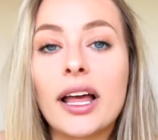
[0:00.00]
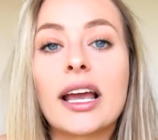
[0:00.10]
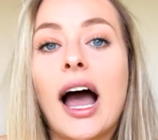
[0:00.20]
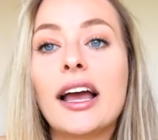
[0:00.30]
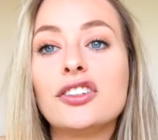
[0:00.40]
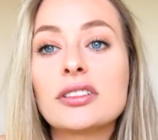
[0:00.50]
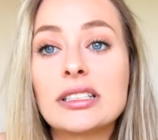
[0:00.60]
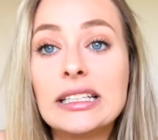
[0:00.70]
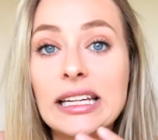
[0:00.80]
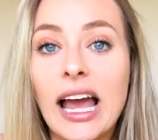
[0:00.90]
Like
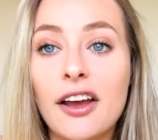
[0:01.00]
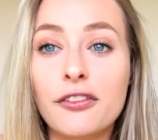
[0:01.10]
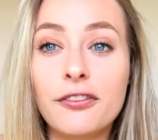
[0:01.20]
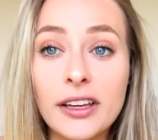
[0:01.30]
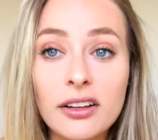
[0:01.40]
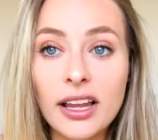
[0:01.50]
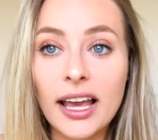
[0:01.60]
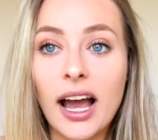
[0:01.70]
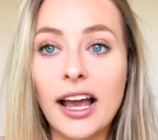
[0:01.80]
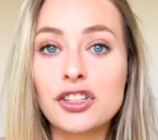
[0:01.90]
I feel
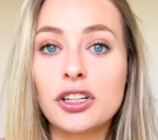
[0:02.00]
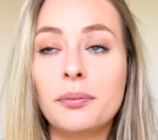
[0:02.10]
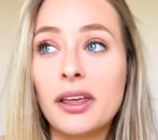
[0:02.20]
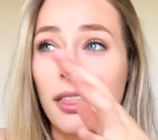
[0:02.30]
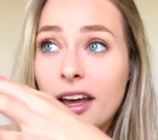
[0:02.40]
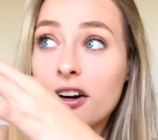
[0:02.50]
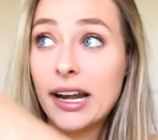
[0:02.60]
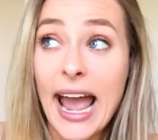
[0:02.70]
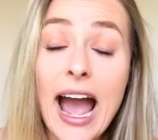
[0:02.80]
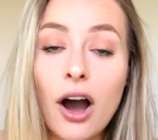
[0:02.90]
like I should be there
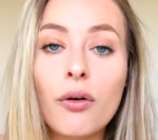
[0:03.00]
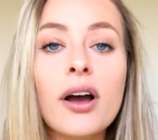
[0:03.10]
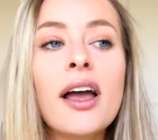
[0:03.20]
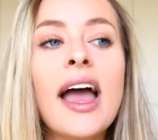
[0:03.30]
now.